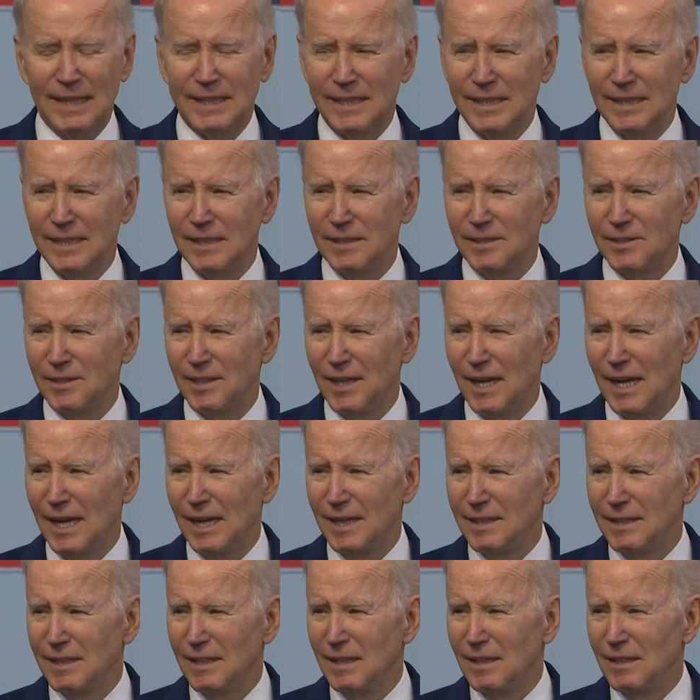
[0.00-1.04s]
The fact is
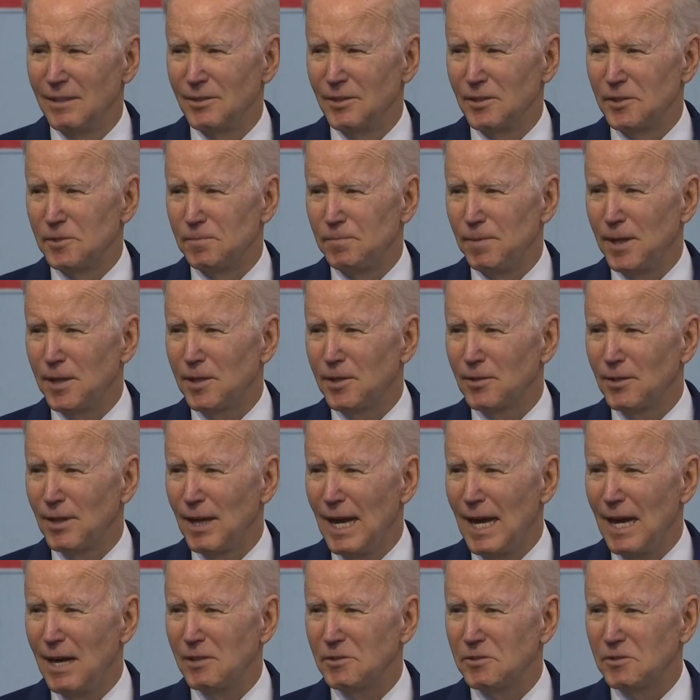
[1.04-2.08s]
that the Speaker of the
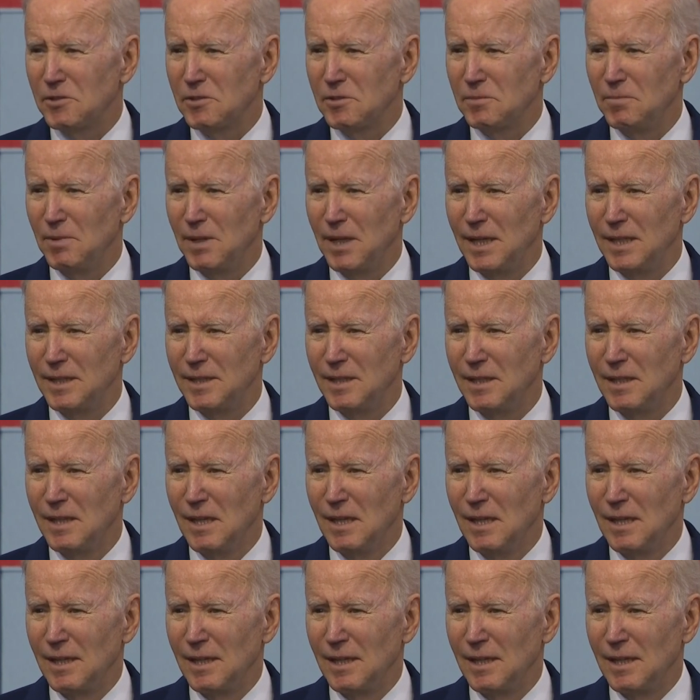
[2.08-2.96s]
House has been